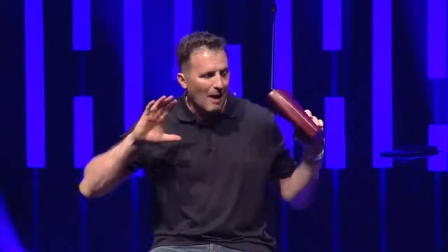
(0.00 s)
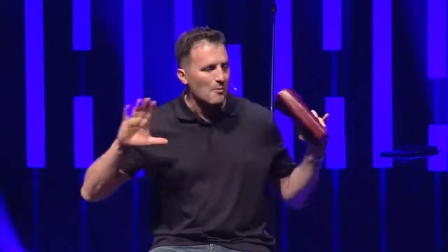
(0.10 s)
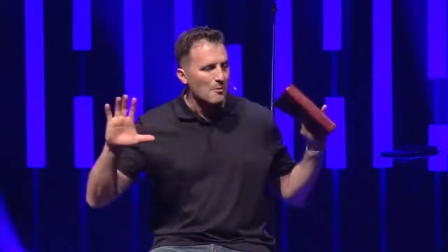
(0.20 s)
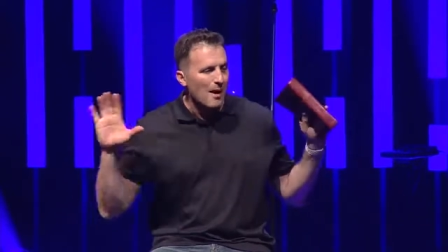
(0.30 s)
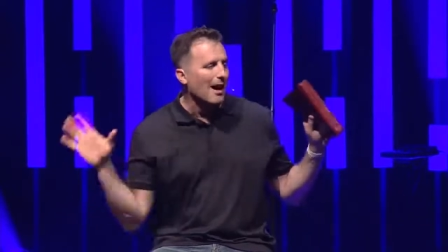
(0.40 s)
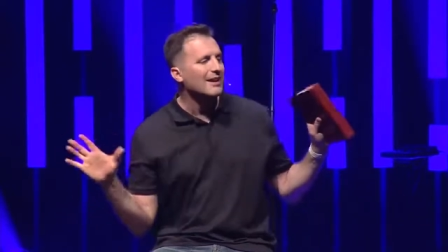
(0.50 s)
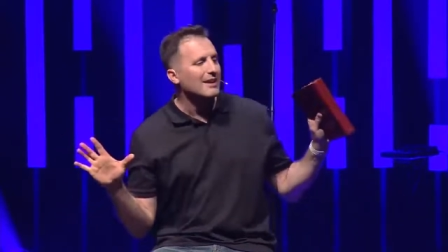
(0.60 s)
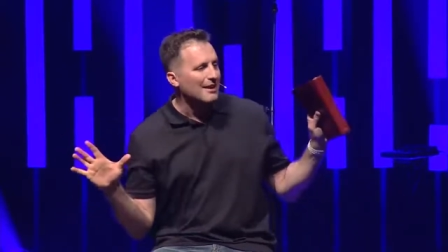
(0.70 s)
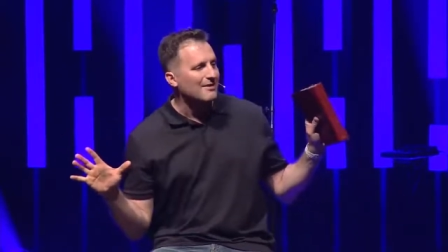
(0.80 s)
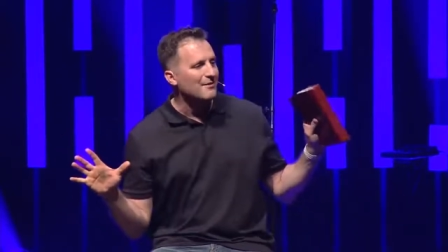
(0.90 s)
I'm
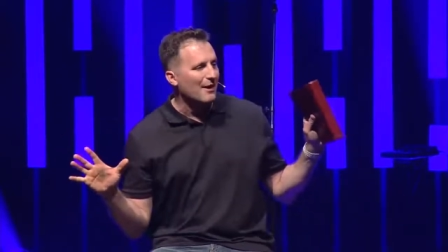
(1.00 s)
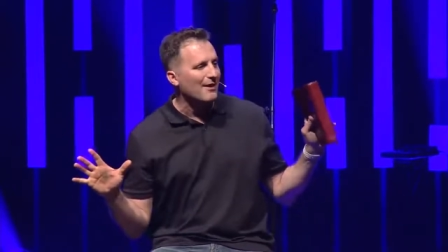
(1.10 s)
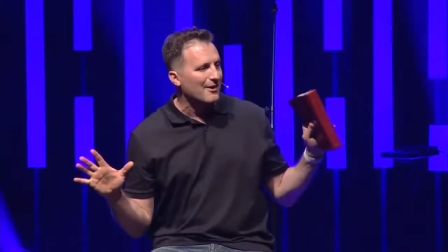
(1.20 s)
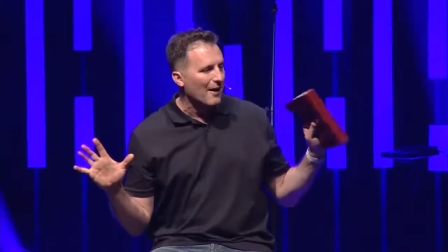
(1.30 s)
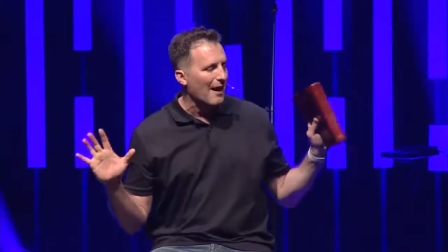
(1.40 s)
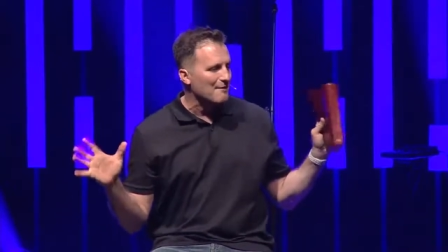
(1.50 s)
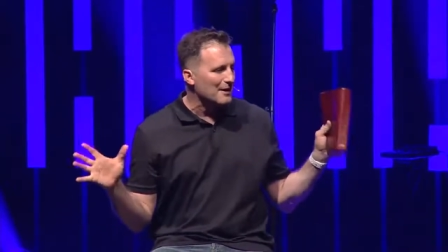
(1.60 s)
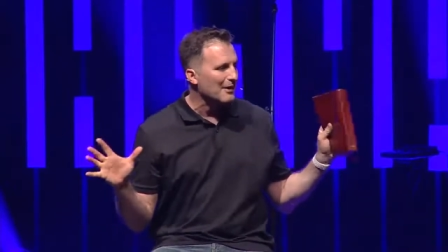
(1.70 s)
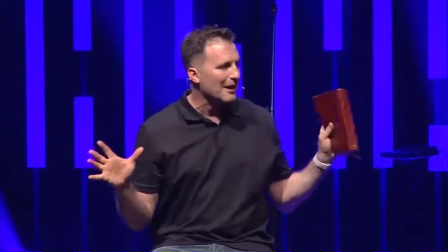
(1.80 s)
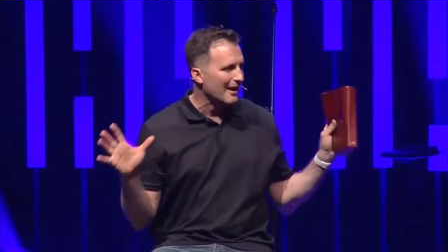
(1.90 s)
reminded very
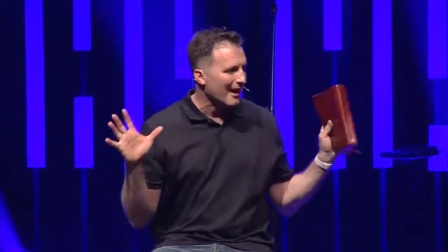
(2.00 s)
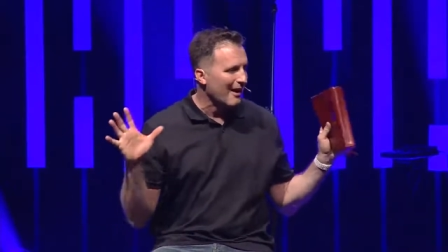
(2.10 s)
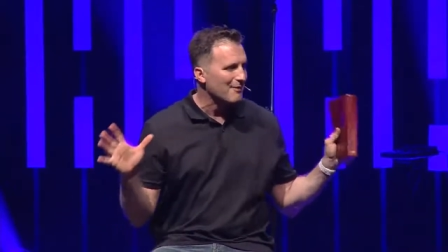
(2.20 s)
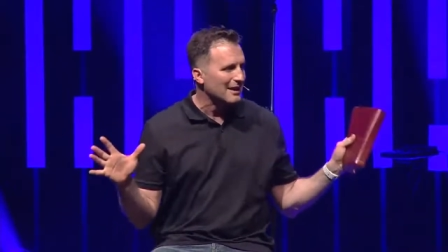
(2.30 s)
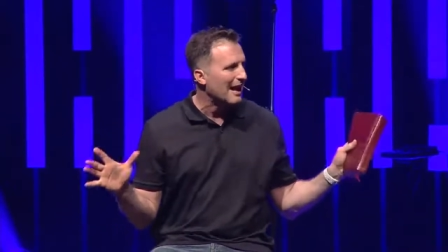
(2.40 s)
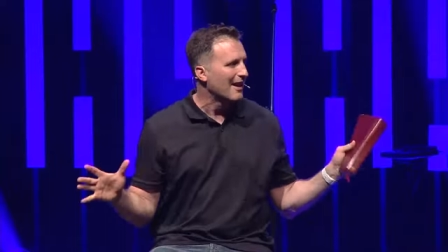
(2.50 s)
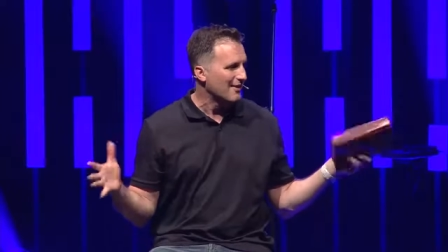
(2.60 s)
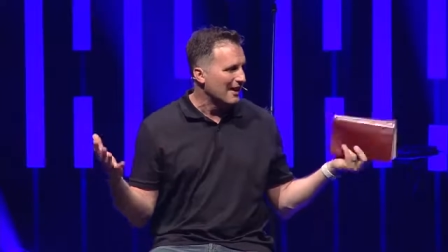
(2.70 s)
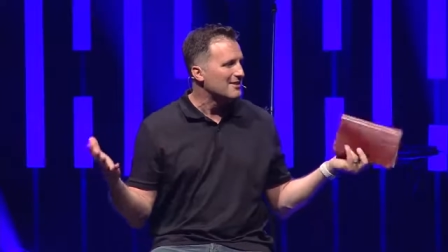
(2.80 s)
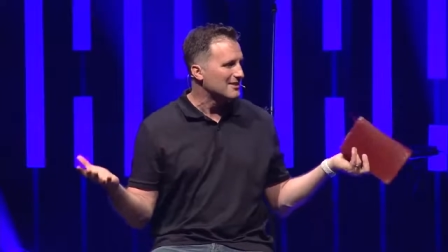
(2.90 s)
graphically every day
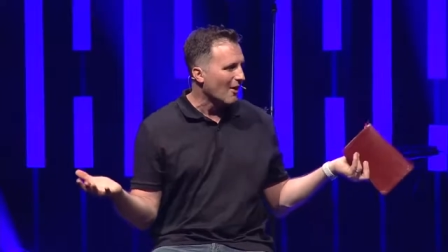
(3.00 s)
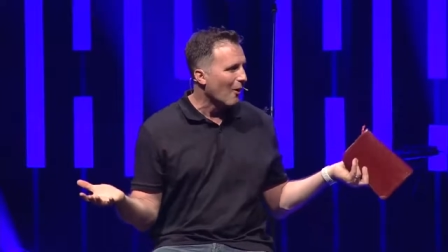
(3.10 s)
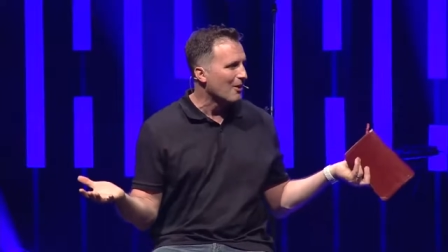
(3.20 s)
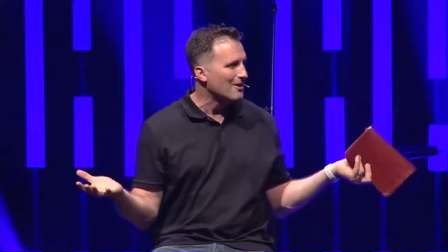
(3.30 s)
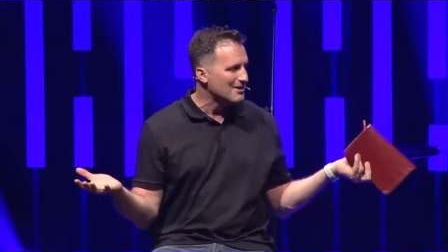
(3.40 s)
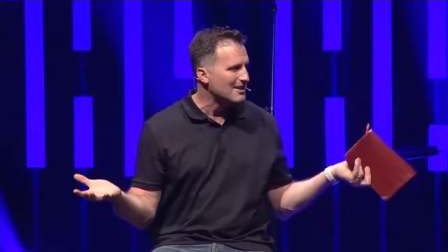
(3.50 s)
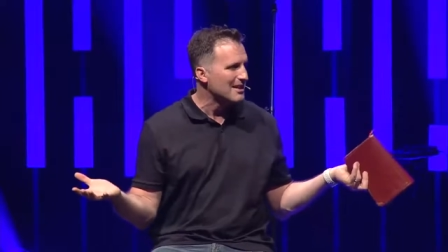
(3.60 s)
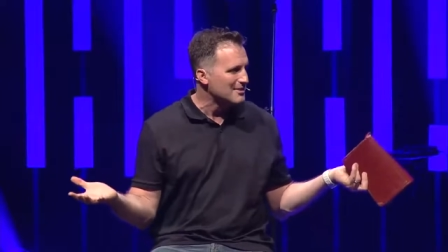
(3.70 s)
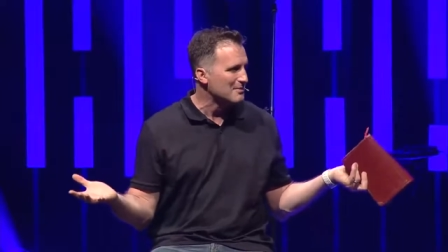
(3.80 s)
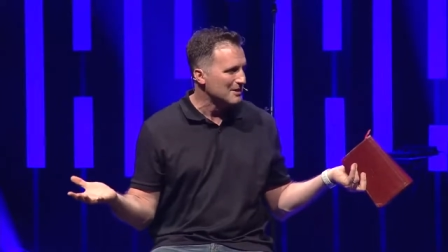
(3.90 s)
that it's hard to
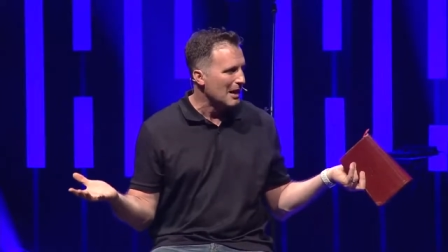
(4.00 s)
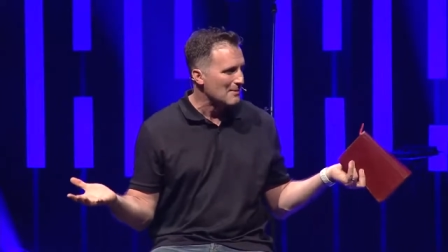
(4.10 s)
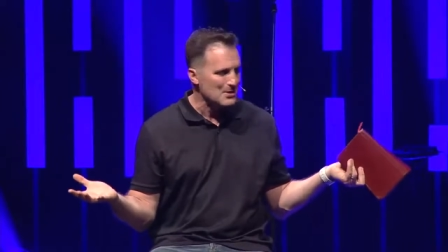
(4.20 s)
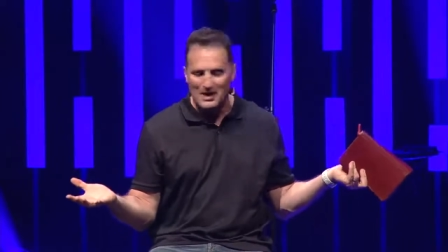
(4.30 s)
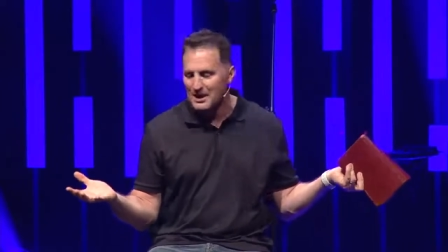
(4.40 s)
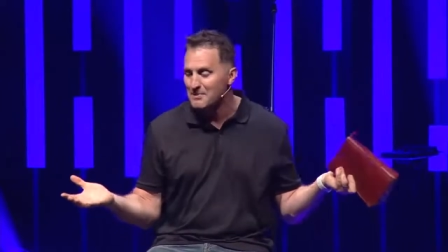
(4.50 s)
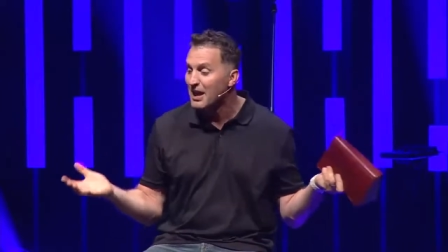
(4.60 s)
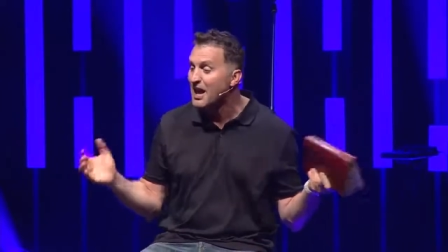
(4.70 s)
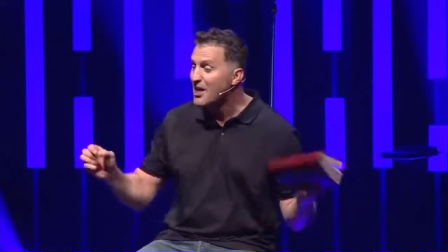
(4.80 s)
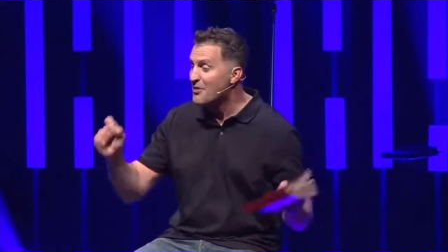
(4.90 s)
see sometimes, okay?
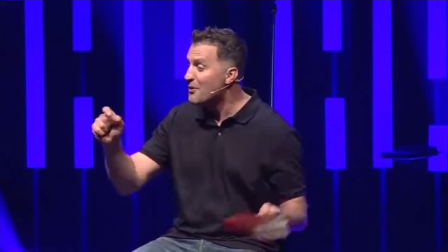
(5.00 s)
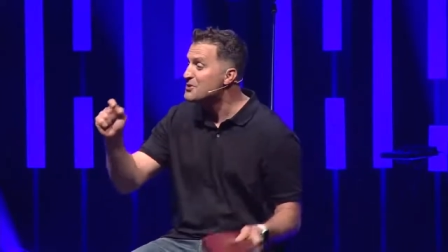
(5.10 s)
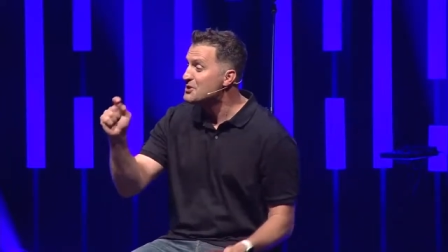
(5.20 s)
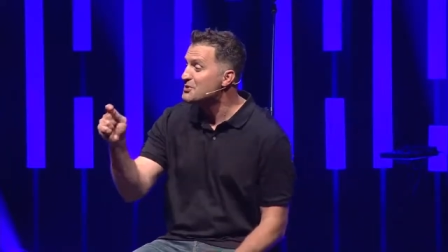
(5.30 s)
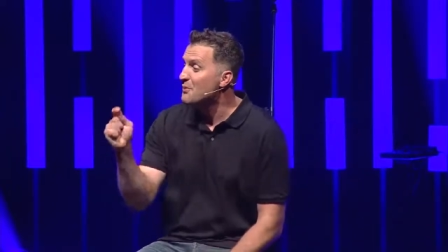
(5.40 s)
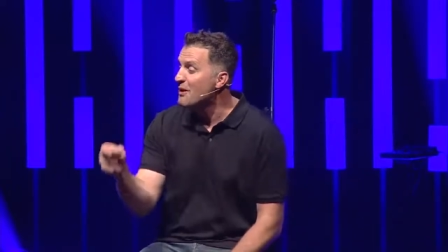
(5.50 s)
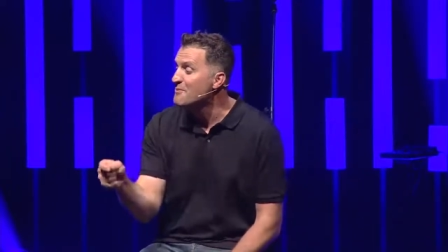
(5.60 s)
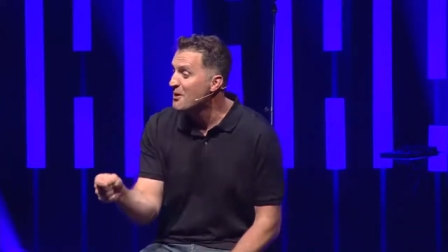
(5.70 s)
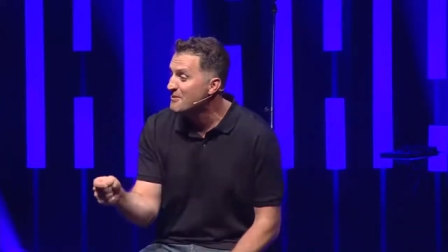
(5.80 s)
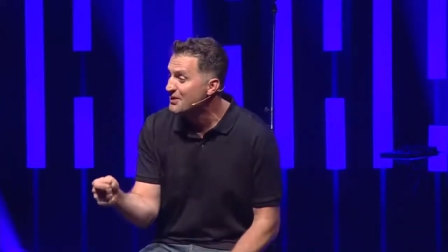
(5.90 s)
But there was this
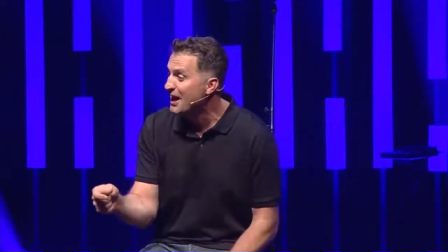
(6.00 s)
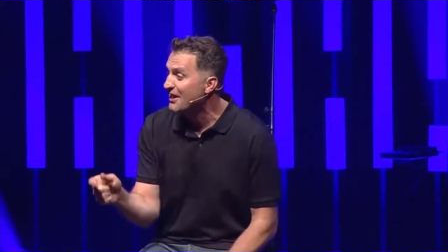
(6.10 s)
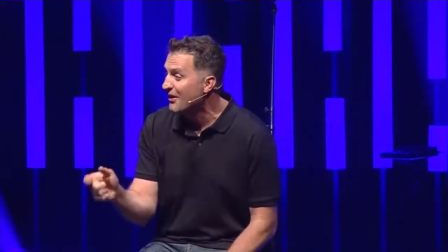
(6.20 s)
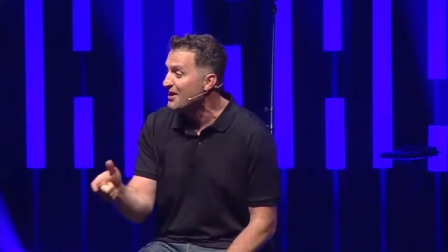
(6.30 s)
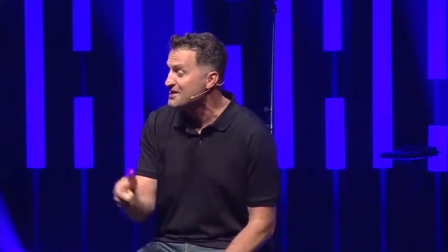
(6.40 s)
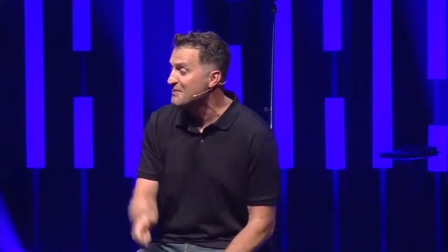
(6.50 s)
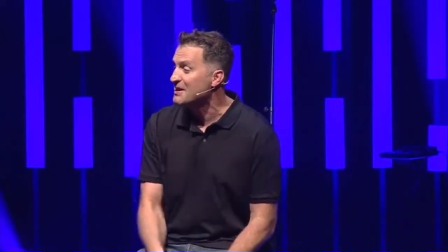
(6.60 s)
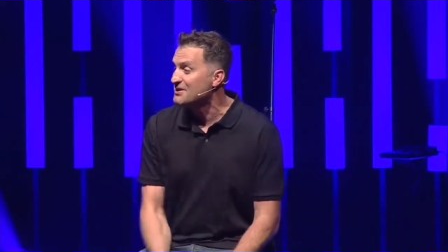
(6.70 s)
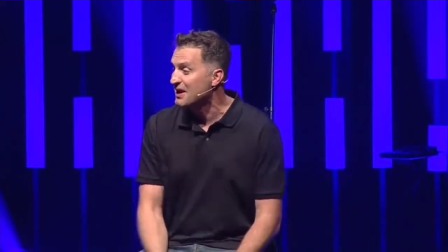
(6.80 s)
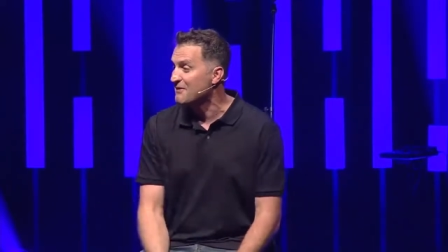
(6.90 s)
one moment that I lost
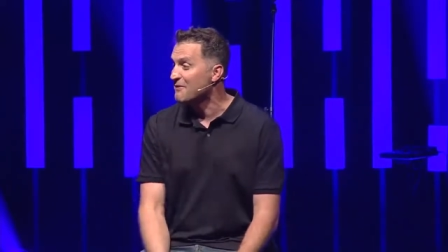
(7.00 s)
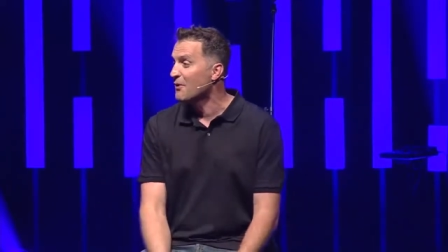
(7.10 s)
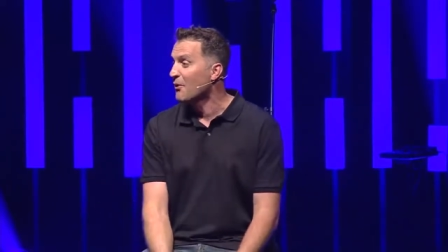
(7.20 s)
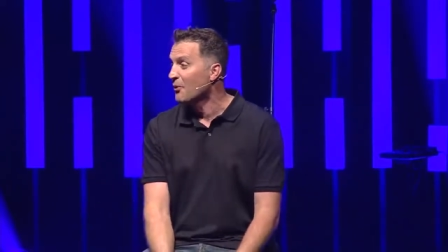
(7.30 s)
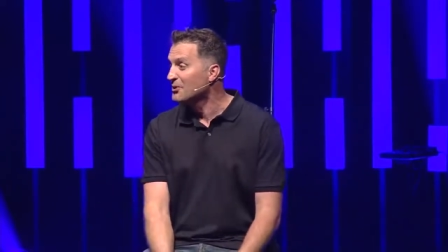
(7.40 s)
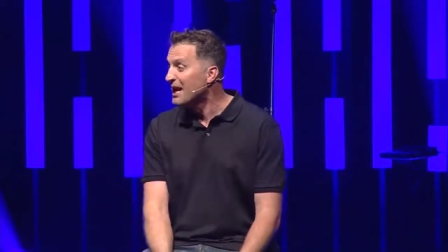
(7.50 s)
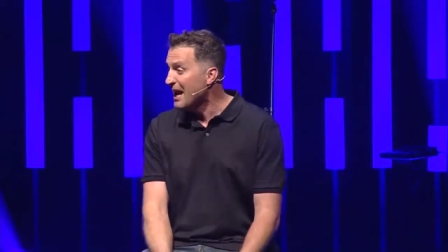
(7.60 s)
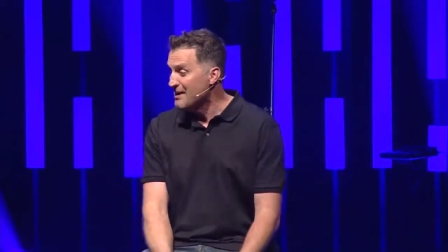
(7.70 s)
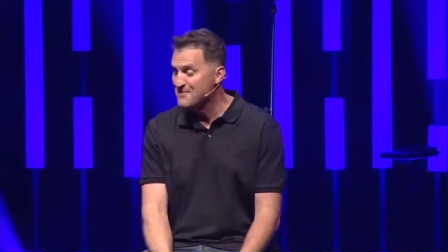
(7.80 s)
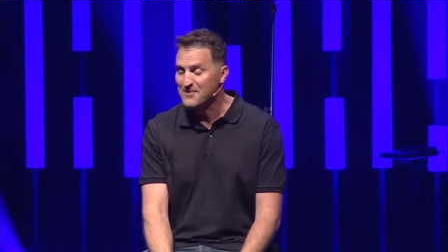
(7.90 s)
my sight for a whole
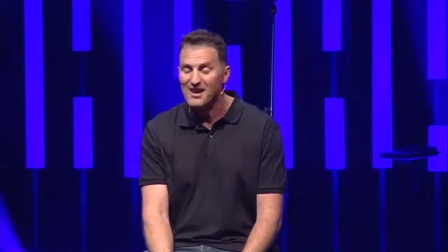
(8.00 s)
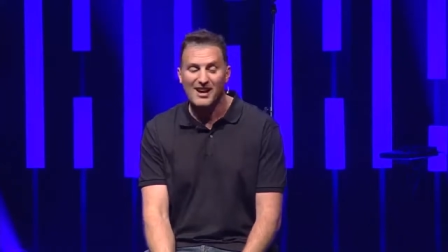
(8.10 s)
day.